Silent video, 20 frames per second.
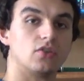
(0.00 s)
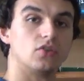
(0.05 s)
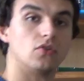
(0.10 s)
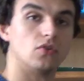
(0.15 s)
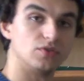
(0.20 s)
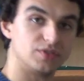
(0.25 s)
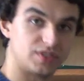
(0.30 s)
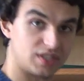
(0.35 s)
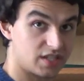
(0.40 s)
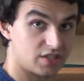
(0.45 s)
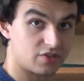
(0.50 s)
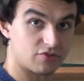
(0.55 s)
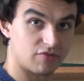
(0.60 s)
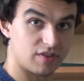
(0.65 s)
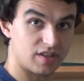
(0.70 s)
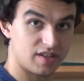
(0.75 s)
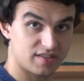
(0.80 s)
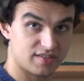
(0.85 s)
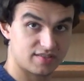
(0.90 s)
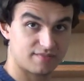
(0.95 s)
or
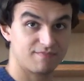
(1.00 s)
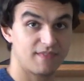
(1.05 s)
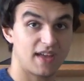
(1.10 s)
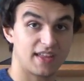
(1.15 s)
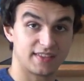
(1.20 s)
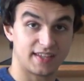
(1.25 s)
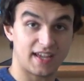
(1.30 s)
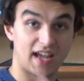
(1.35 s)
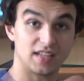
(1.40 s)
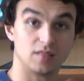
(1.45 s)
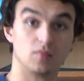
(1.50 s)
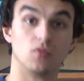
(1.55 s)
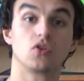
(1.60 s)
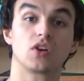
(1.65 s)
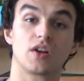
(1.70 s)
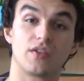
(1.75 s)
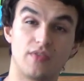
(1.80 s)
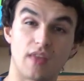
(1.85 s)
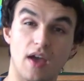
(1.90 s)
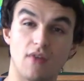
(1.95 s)
decrease, and the animal
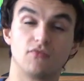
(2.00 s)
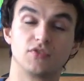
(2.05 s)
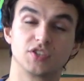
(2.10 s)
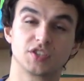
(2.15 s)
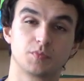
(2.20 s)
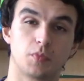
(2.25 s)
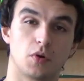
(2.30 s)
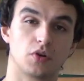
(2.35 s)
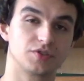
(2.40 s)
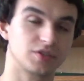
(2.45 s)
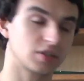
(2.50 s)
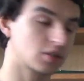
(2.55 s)
can then respond